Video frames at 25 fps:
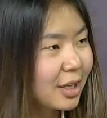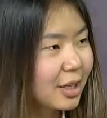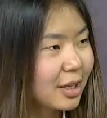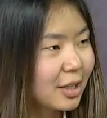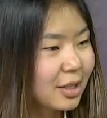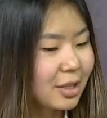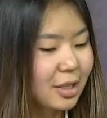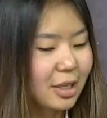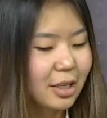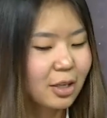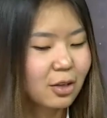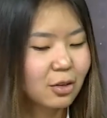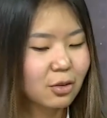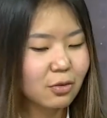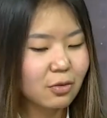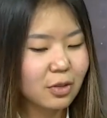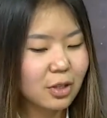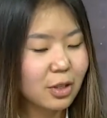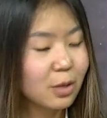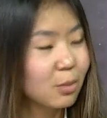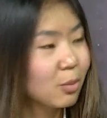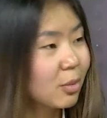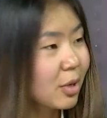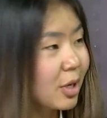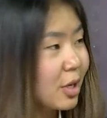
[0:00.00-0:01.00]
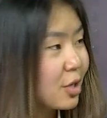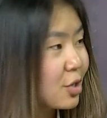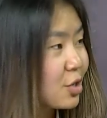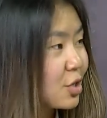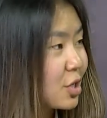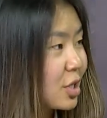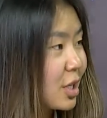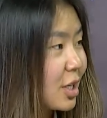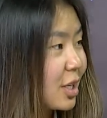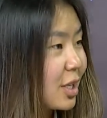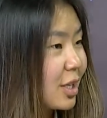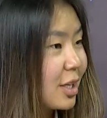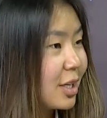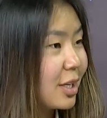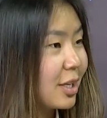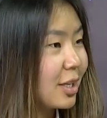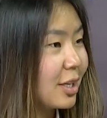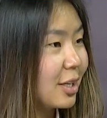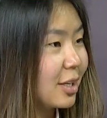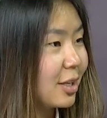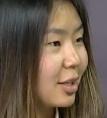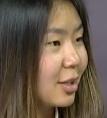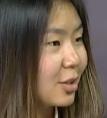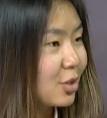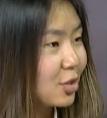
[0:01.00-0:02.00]
thank you very much,
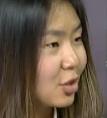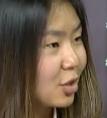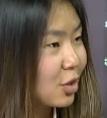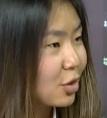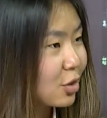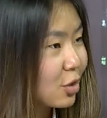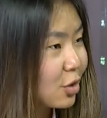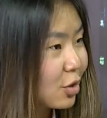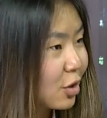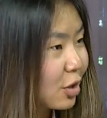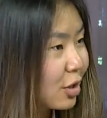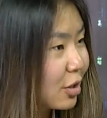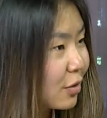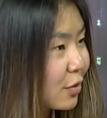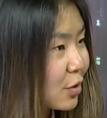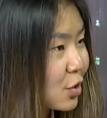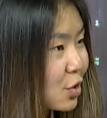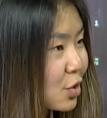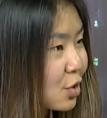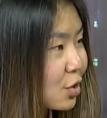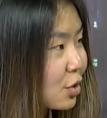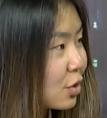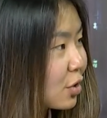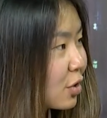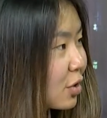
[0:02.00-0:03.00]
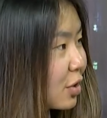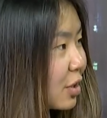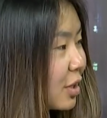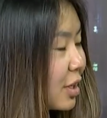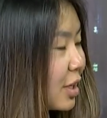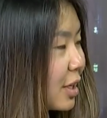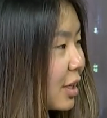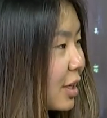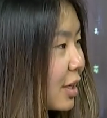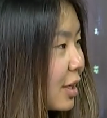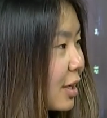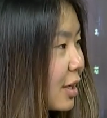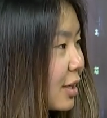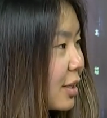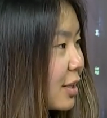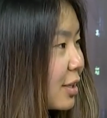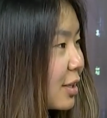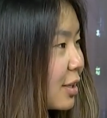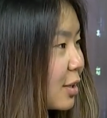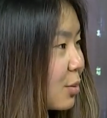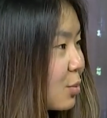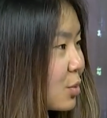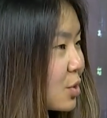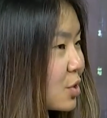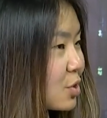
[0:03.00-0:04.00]
Dr. Oliver Schnorr and
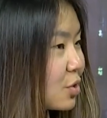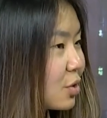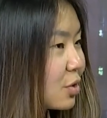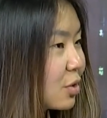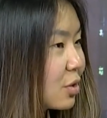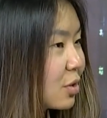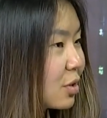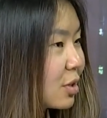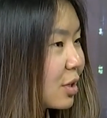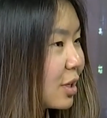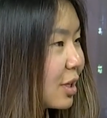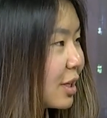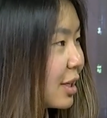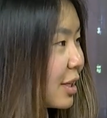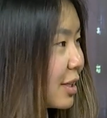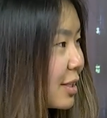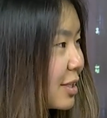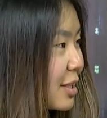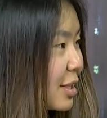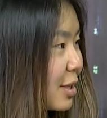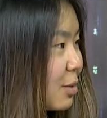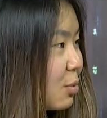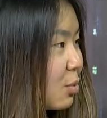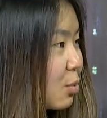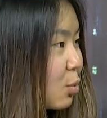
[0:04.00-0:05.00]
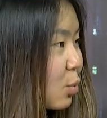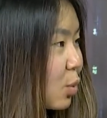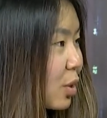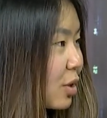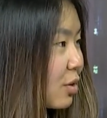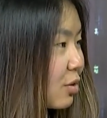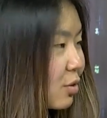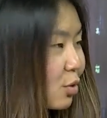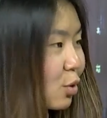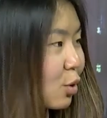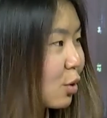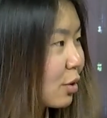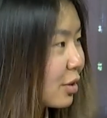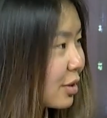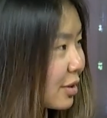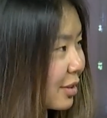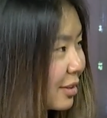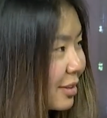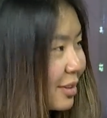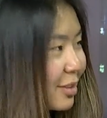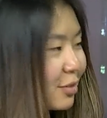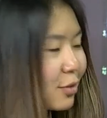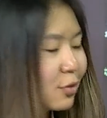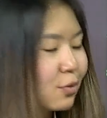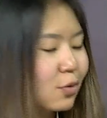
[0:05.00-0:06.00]
Mr. Tim Vanroelen,
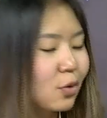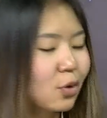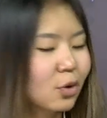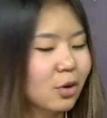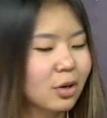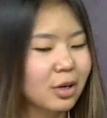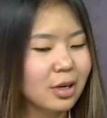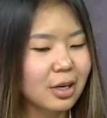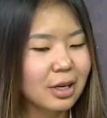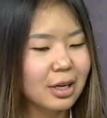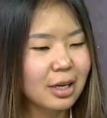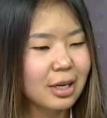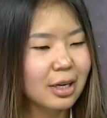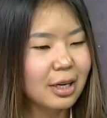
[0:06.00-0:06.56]
for